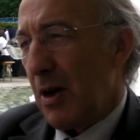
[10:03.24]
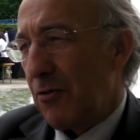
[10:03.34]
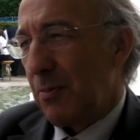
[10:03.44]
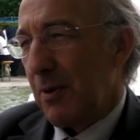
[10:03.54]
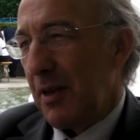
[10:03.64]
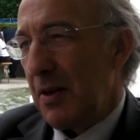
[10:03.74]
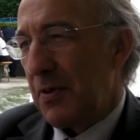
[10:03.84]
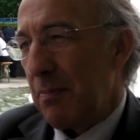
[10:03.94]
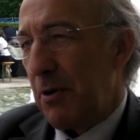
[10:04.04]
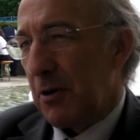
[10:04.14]
you'd have to
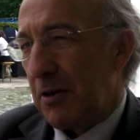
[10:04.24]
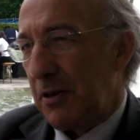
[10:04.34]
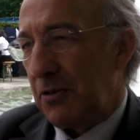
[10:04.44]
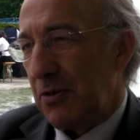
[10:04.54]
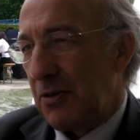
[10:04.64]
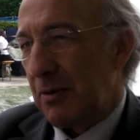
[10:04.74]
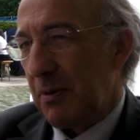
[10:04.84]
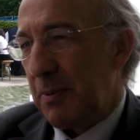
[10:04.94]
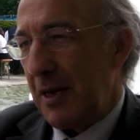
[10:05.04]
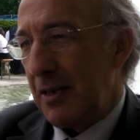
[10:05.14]
believe that politicians are
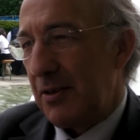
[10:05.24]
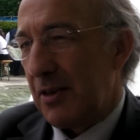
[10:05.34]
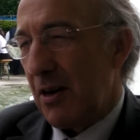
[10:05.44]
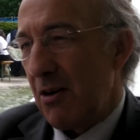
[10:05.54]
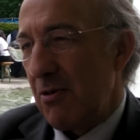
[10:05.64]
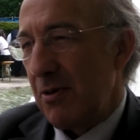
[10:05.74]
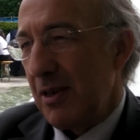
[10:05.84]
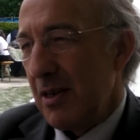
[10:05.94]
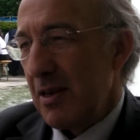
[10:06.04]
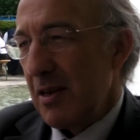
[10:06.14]
prepared to go
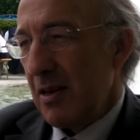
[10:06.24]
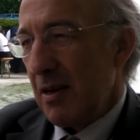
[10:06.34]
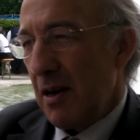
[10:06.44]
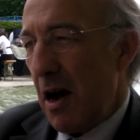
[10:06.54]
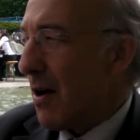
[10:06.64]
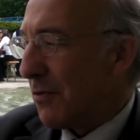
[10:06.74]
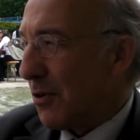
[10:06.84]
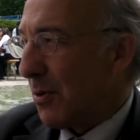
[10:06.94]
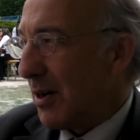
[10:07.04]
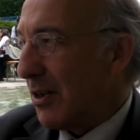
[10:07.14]

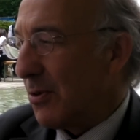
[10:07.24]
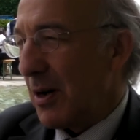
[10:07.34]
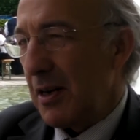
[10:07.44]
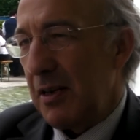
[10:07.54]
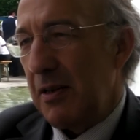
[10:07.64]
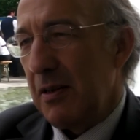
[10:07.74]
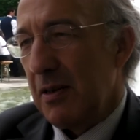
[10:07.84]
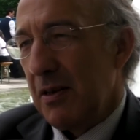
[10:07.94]
after 2020